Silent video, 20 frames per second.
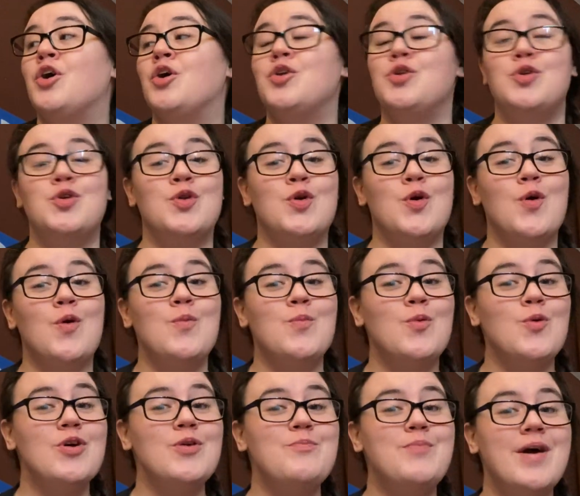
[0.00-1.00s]
No
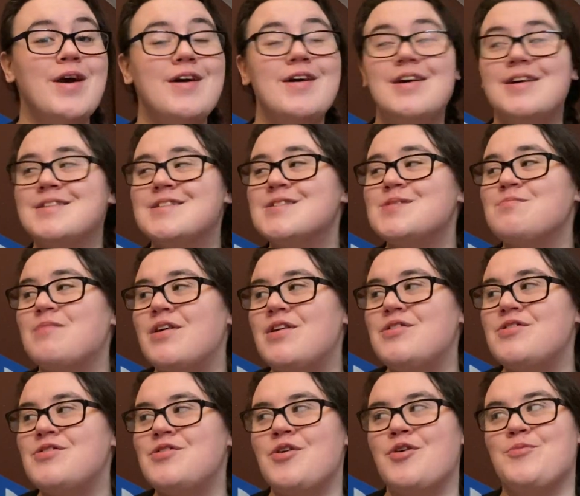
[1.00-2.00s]
more parents
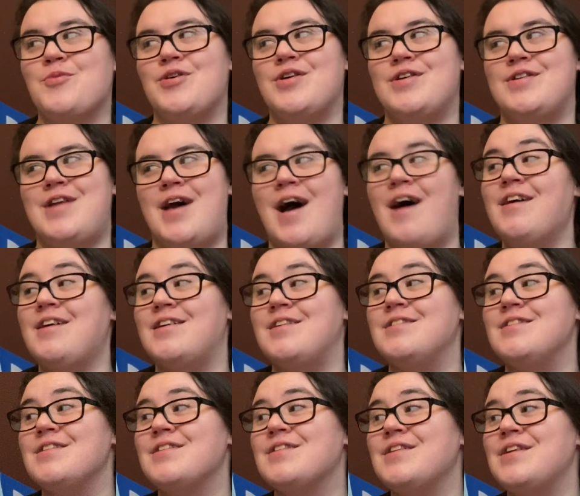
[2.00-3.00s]
meant no more
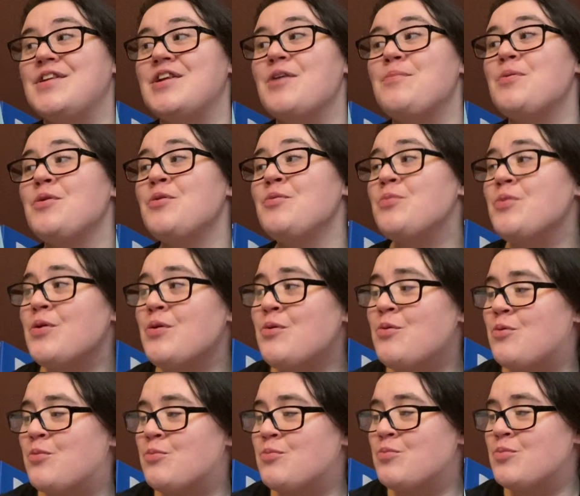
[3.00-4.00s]
nagging to clean up her
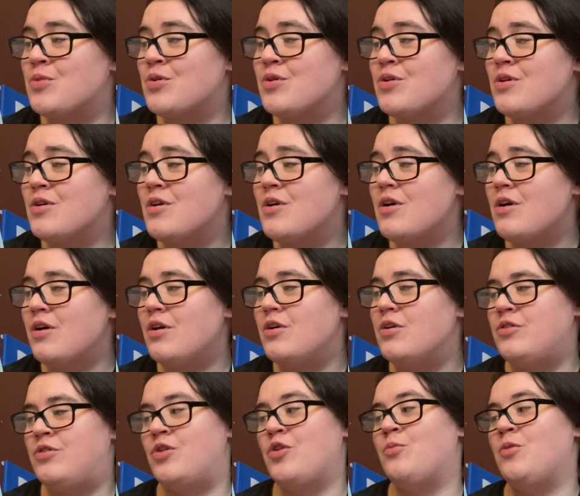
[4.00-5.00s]
room.
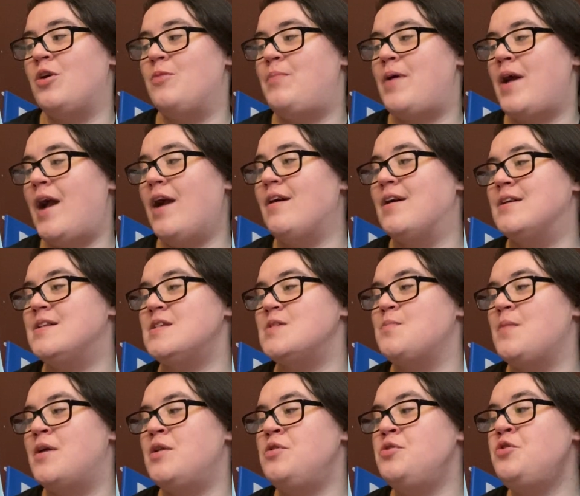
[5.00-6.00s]
No more parents
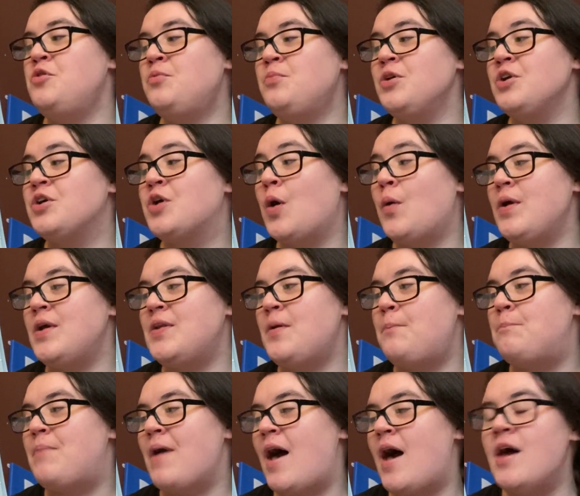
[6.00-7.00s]
meant no more going to
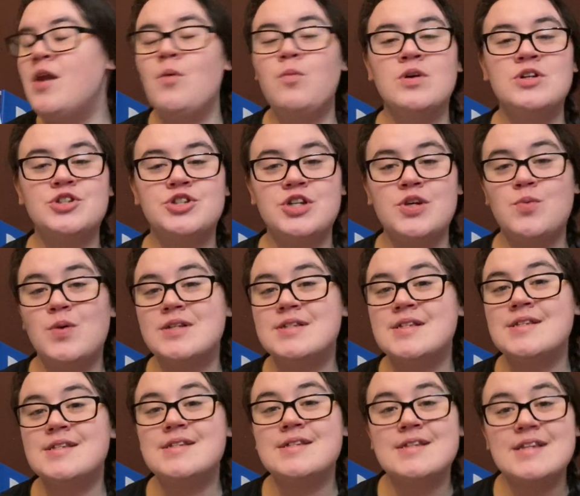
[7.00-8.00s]
bed when she
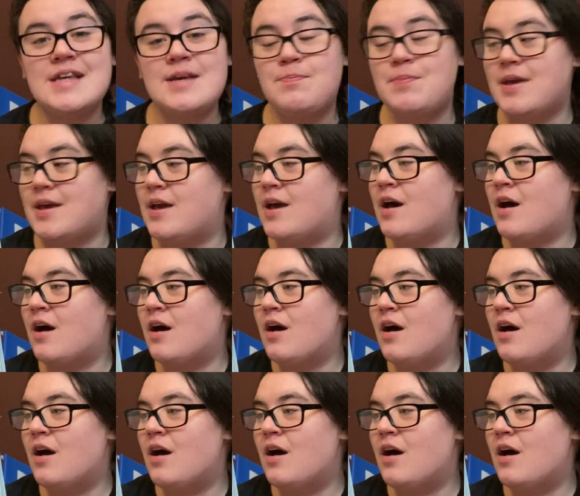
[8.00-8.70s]
wasn't sleepy.